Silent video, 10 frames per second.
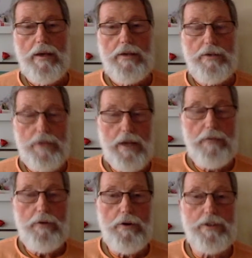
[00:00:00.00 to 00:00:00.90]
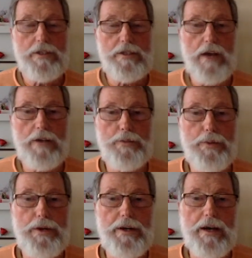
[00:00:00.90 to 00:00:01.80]
Today, of course, is
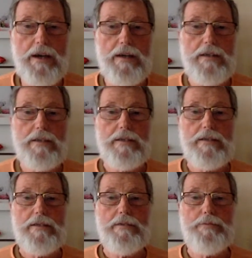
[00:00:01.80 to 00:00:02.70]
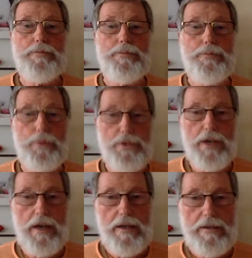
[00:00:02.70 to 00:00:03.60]
Annapurna Puja.